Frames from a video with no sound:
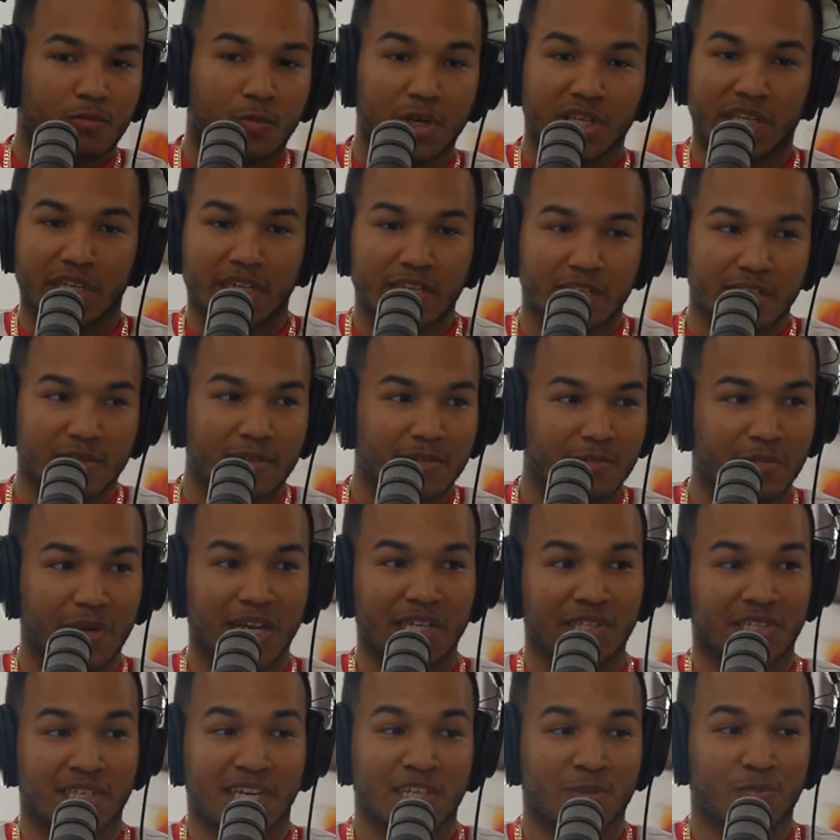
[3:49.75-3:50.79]
we did it.
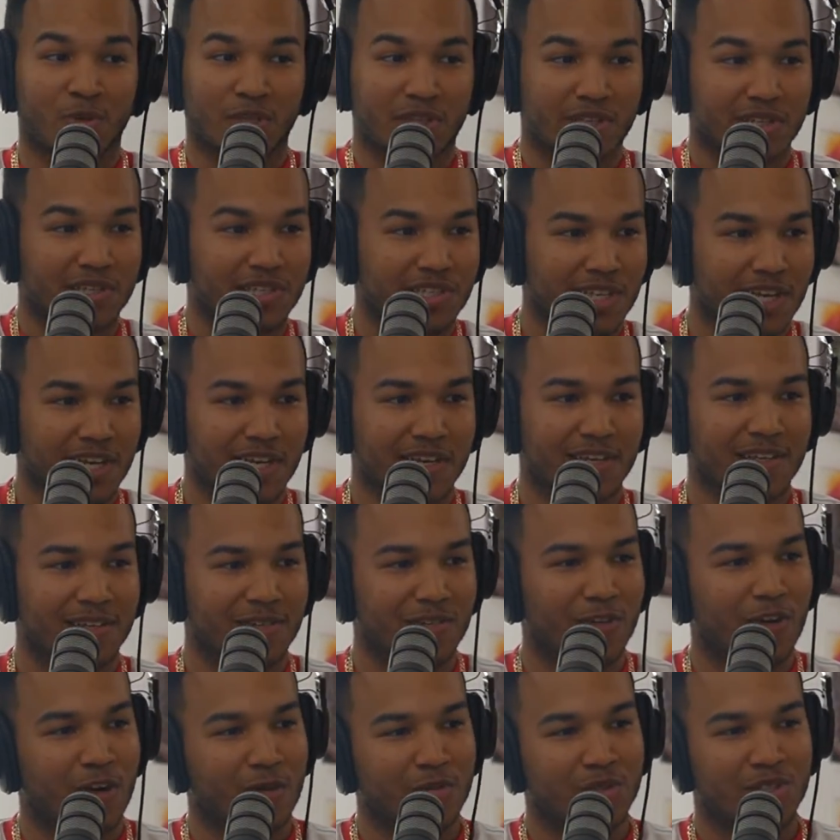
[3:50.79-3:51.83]
Basically, that's what they're saying. You
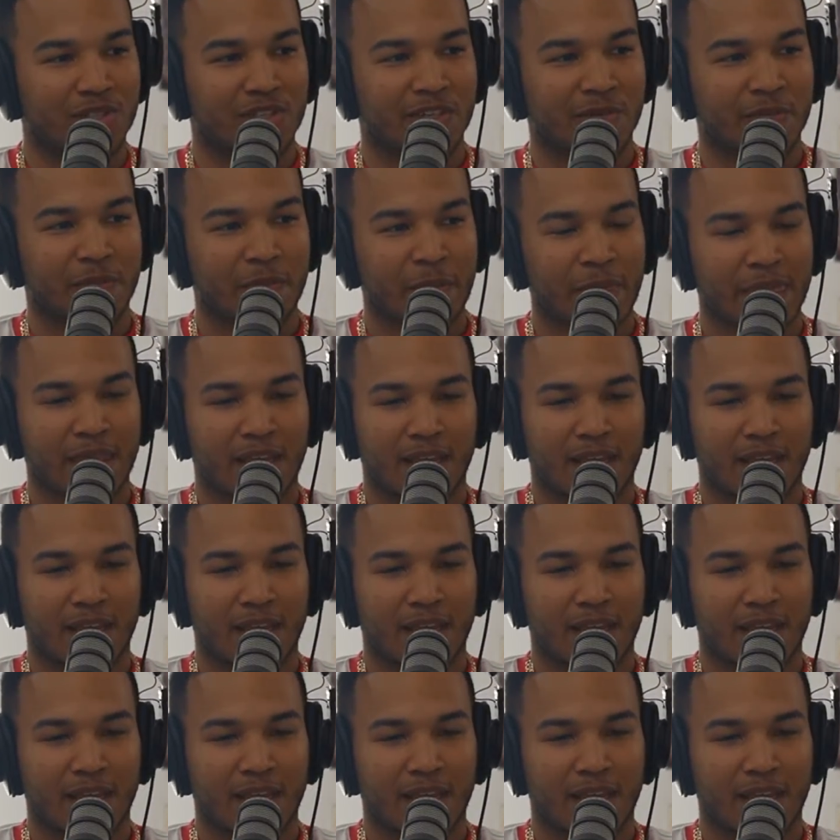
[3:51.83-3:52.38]
know what I'm saying?